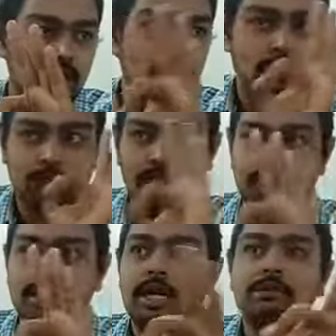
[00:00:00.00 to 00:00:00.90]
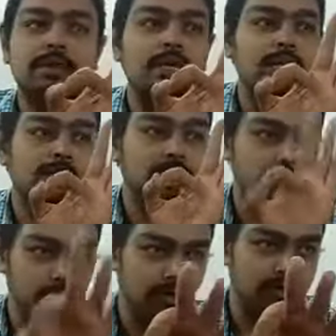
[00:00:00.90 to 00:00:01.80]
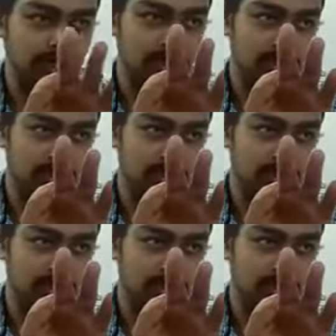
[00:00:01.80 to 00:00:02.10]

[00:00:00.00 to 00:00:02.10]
if the company is having a profit,